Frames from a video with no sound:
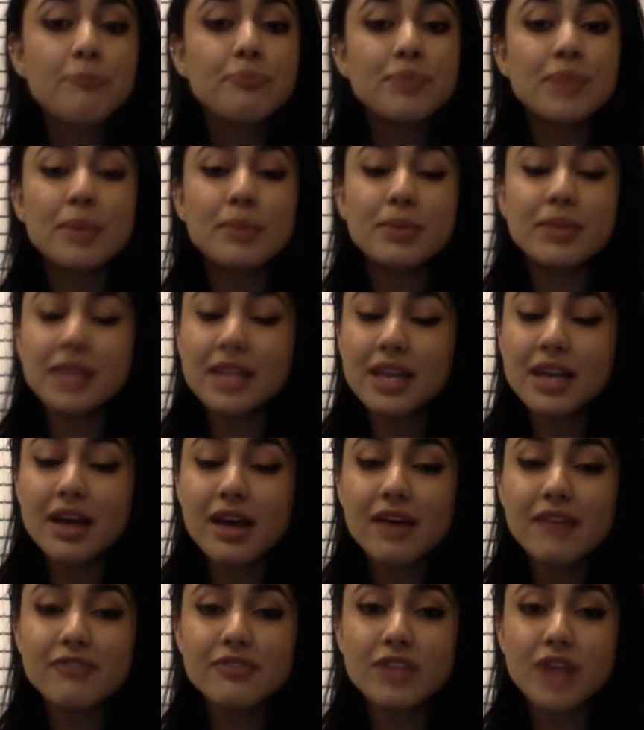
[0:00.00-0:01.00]
but they
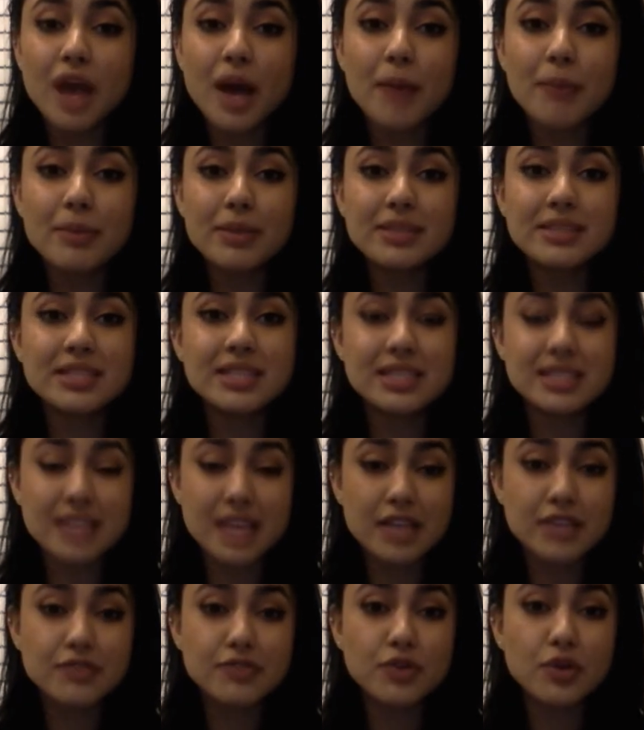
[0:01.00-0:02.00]
have not been
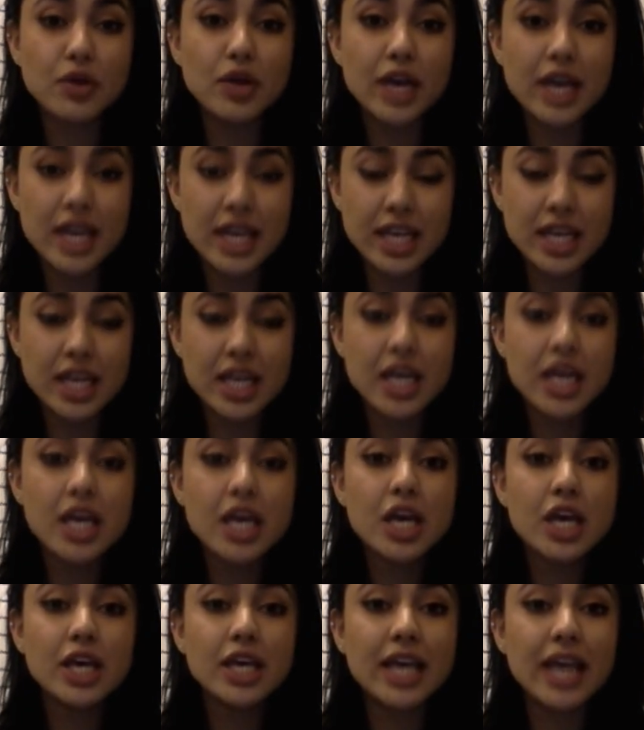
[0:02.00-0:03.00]
successful in
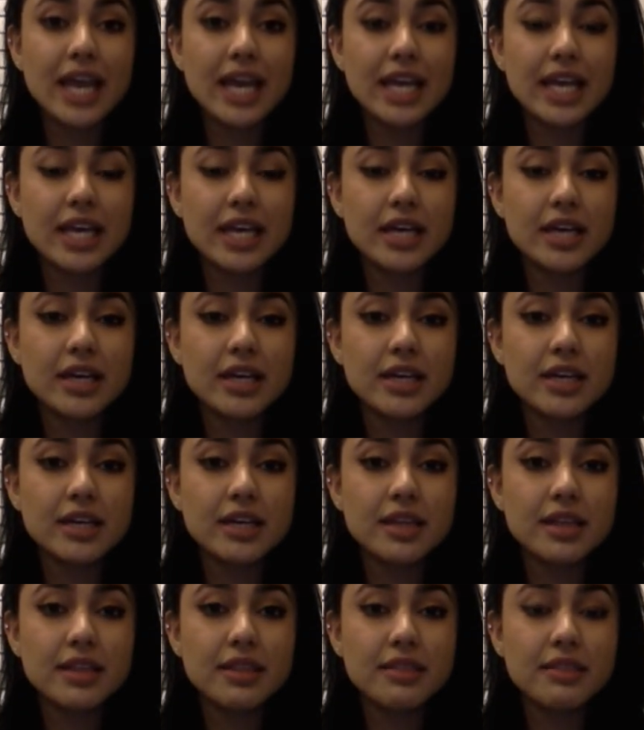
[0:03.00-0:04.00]
getting
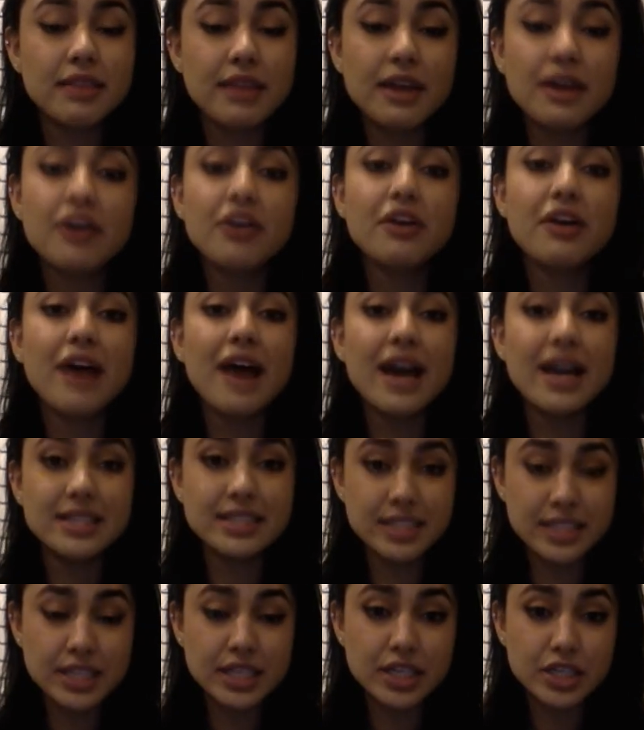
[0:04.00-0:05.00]
their
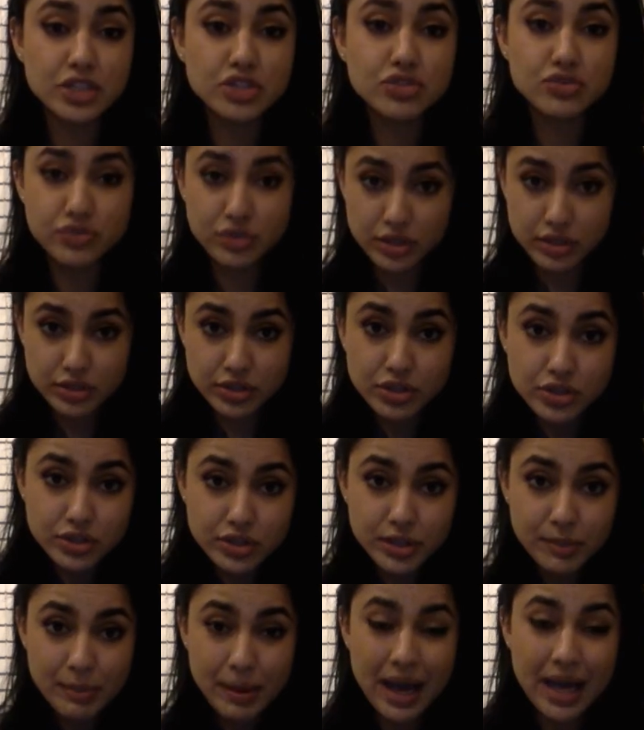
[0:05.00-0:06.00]
ideas drilled into
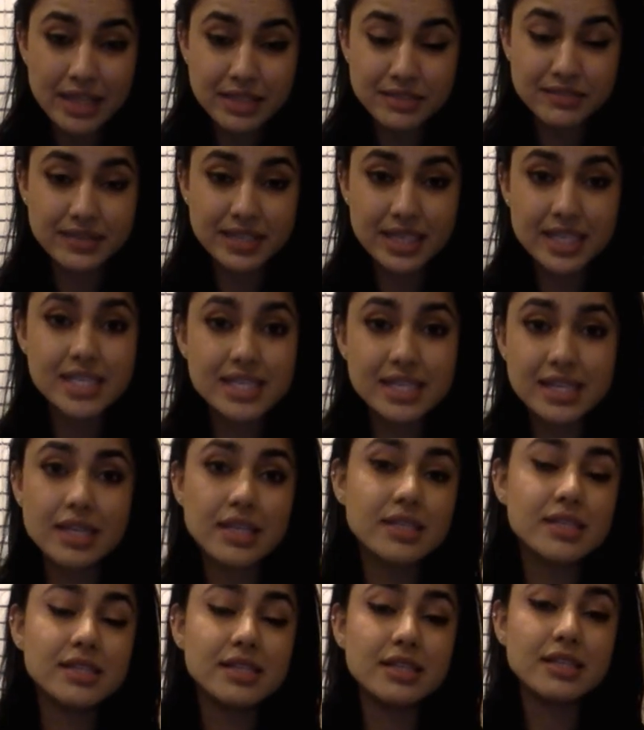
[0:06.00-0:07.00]
the minds of their
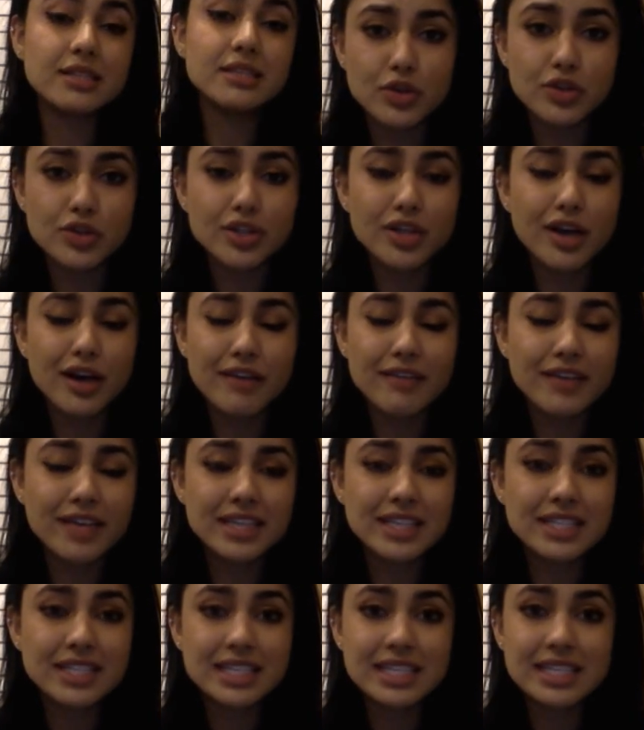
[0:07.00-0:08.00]
citizens. The
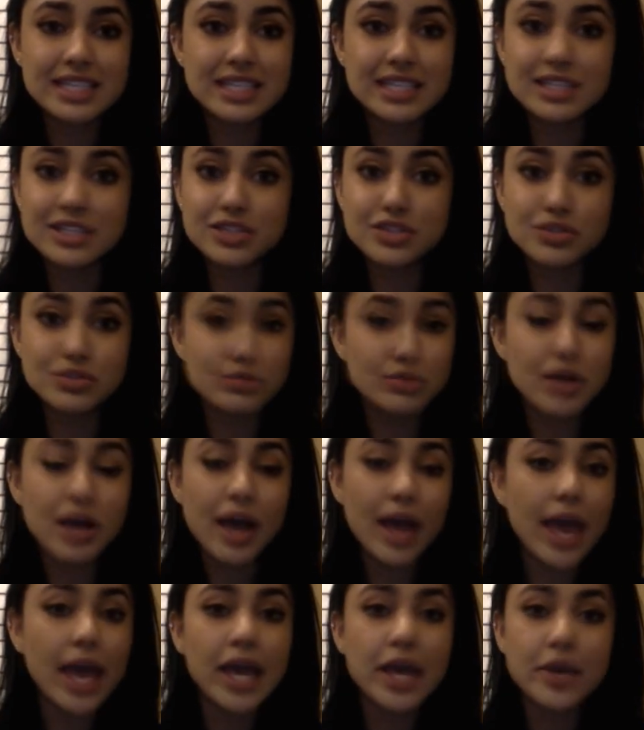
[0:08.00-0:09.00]
Afghan citizens do not
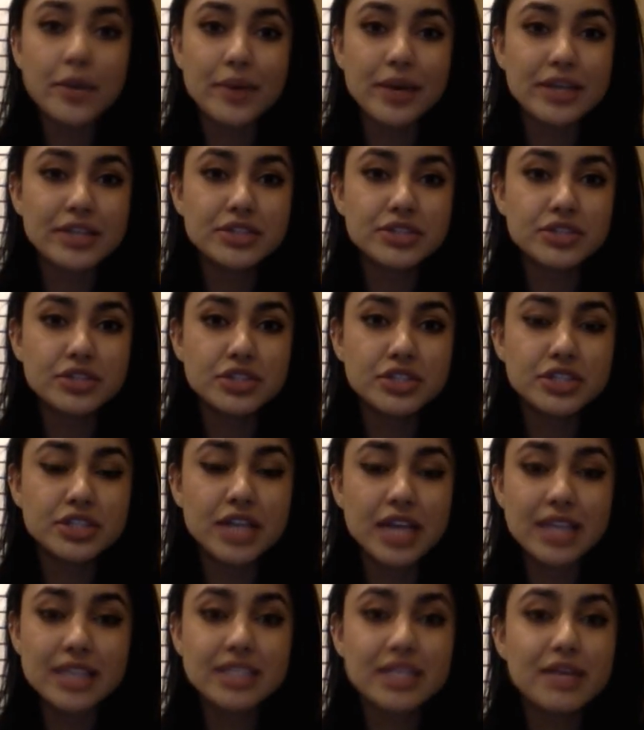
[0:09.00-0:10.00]
hate Westerners.
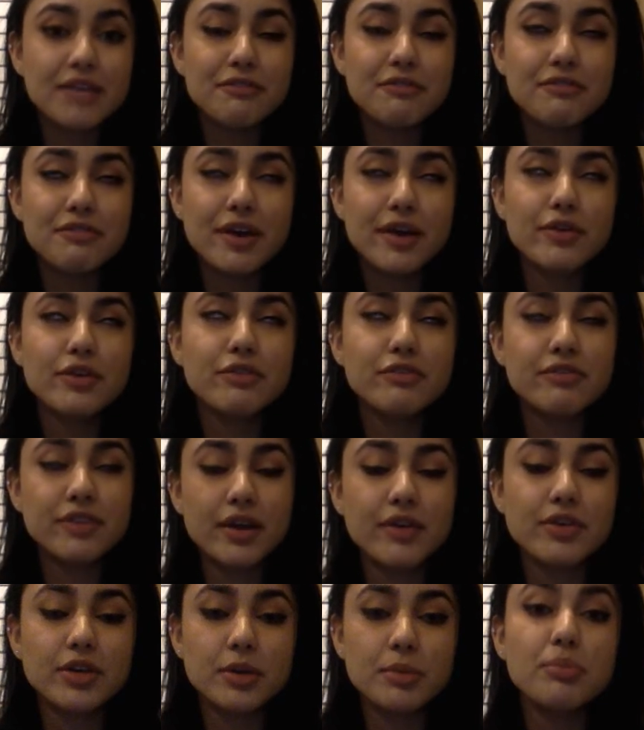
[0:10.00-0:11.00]
That's very,
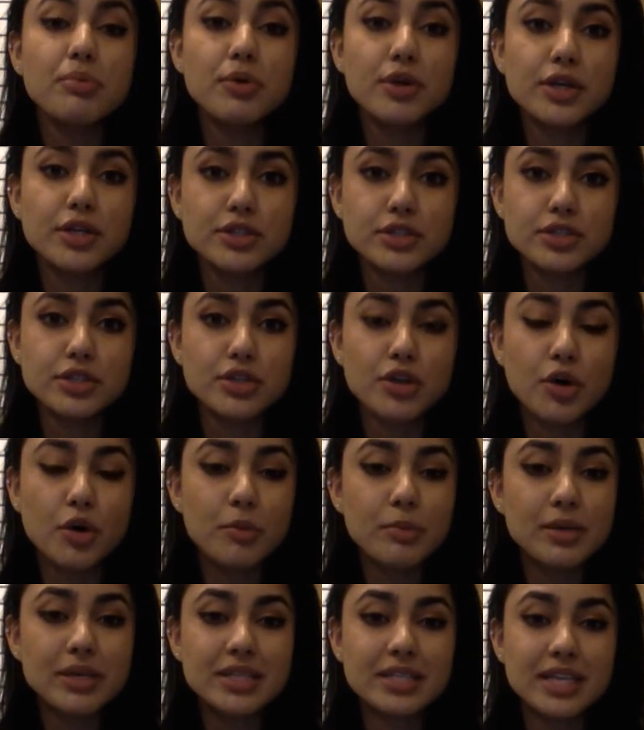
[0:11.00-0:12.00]
very important to
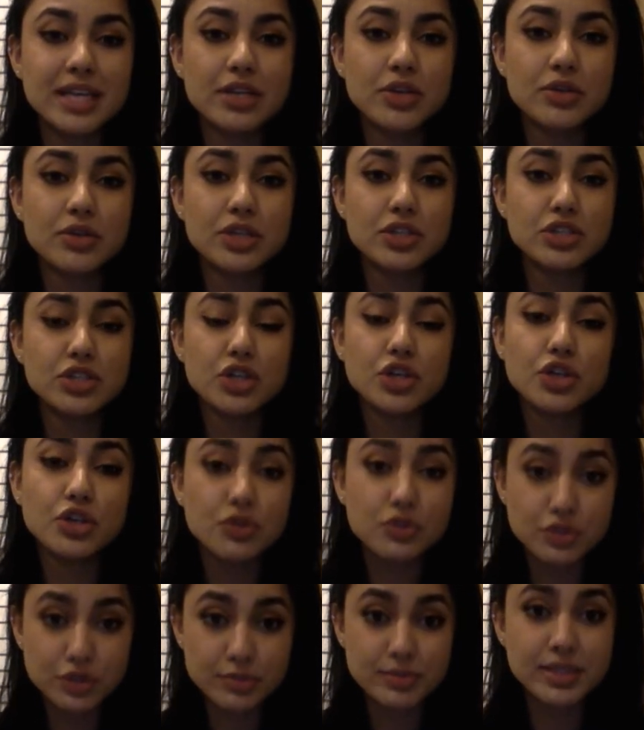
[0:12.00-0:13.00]
note, because I know that's a
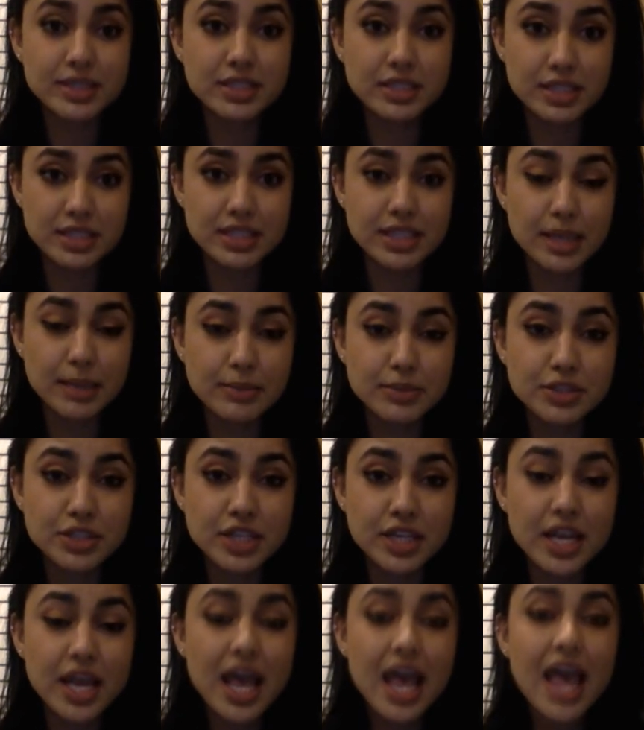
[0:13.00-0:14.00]
huge
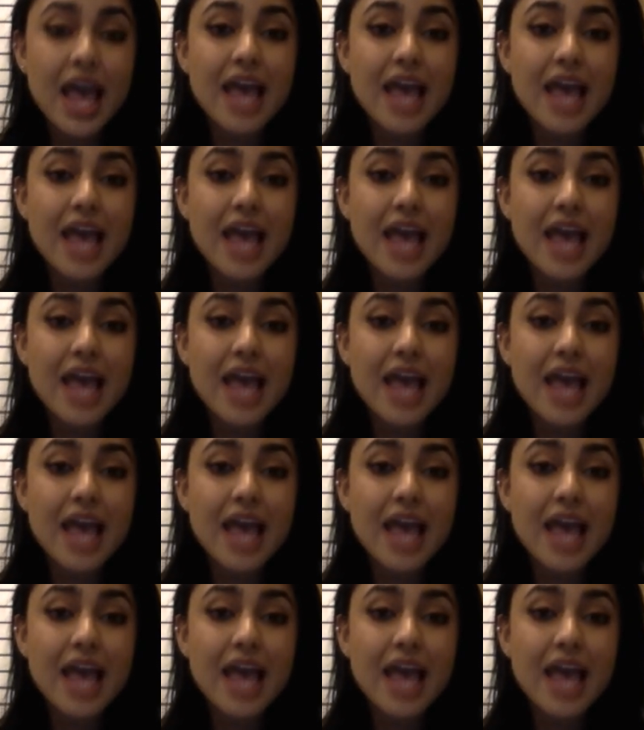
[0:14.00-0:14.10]
misconception.